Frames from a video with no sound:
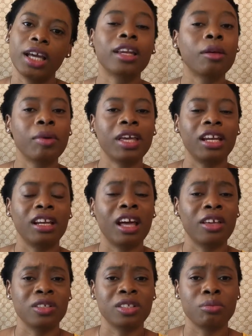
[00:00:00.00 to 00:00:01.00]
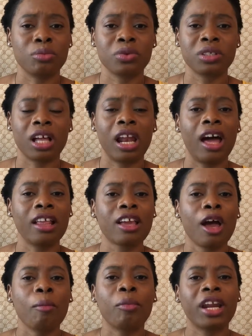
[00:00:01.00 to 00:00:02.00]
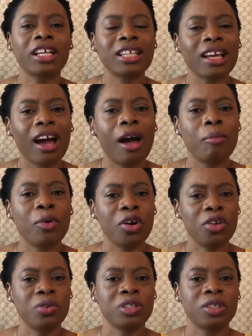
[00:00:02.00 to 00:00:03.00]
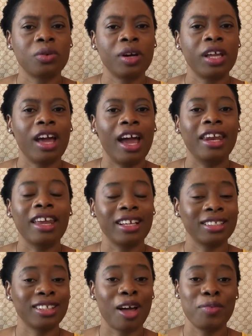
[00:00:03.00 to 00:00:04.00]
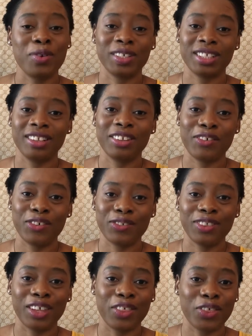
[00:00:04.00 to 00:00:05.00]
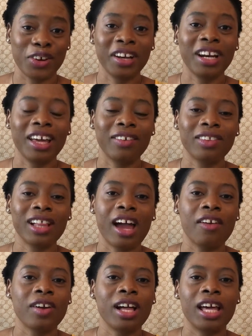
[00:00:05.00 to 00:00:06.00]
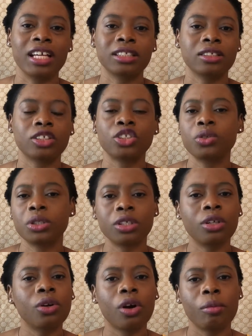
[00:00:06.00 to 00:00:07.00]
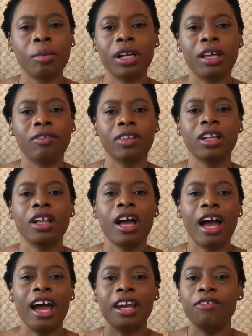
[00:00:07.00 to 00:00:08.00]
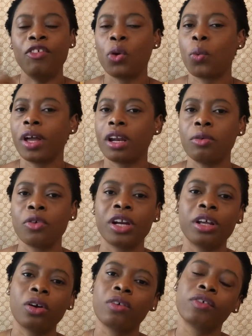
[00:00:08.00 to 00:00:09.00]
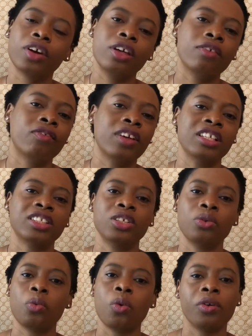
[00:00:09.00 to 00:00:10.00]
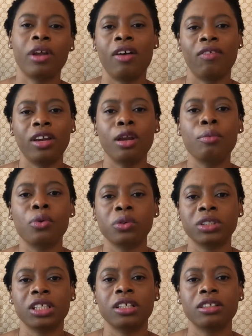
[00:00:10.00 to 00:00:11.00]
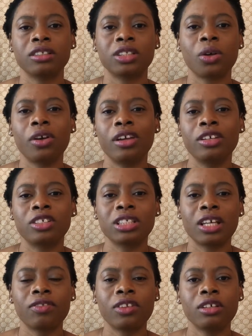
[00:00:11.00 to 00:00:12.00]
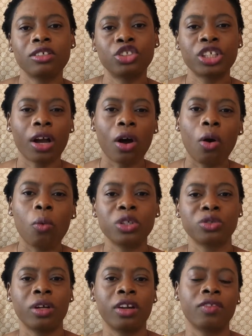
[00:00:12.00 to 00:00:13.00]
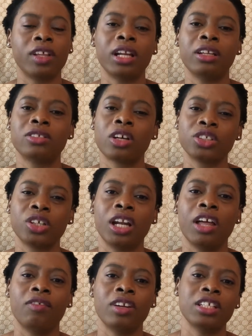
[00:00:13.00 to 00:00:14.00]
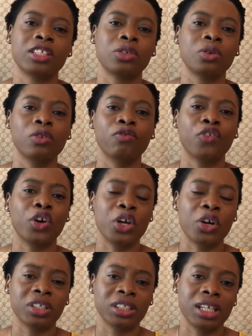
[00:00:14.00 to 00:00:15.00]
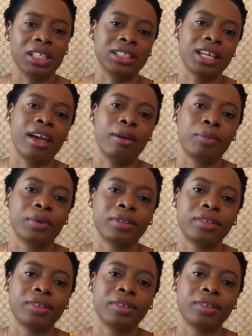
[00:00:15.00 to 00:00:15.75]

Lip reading: In the beginning, I used to bruise a lot, but as I got more used to it and I stopped using the third level, I realized just using the normal level, and if you quickly run it over your face, you won't have any bruising. So you just have to check out which one of the suction level is good for your skin type.